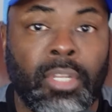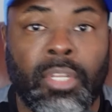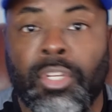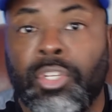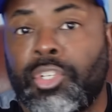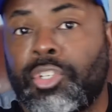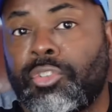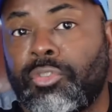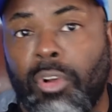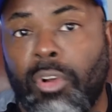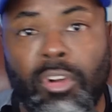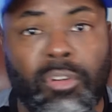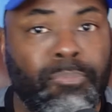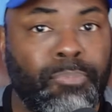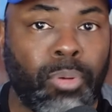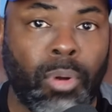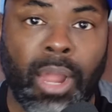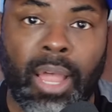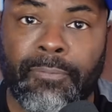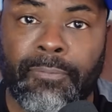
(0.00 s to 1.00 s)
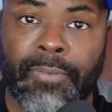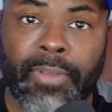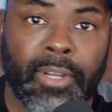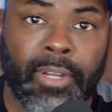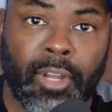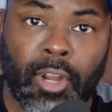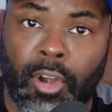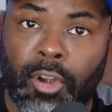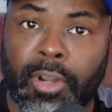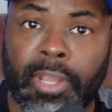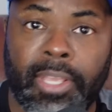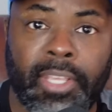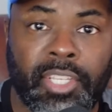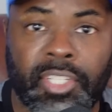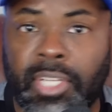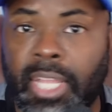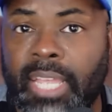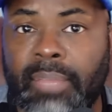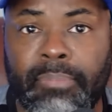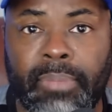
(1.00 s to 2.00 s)
strong profit and earning
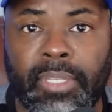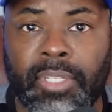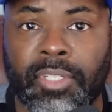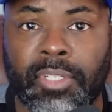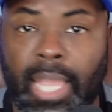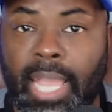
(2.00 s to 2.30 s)
statements,